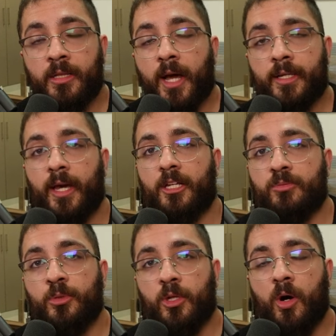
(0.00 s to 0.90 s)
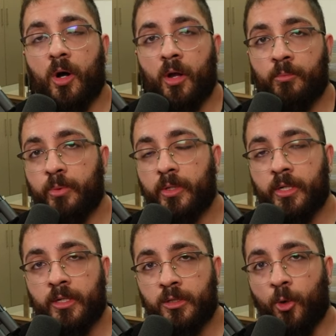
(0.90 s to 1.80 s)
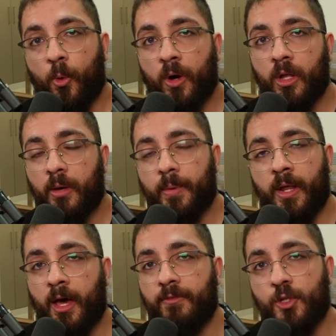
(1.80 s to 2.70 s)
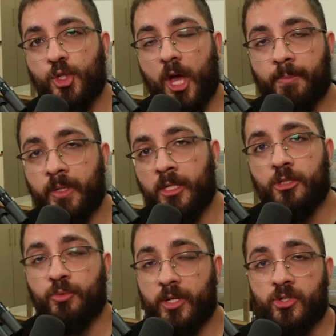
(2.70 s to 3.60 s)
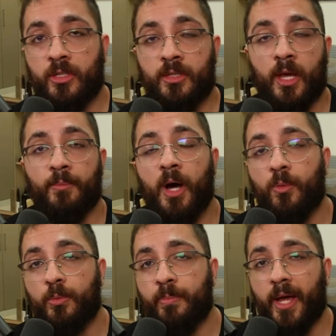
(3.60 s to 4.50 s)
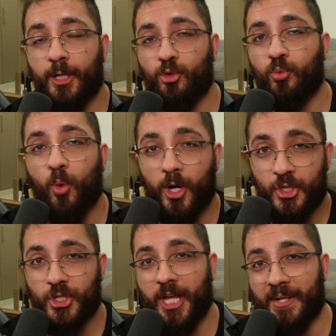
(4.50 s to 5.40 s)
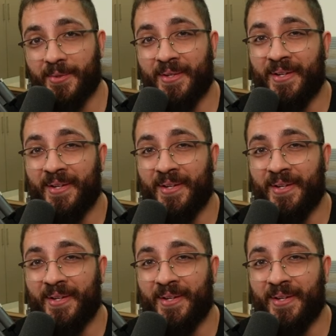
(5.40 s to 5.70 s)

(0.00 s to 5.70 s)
In that case, Mutahar and Boogie need to oil up and have a Japanese wrestling game. I would pay to watch that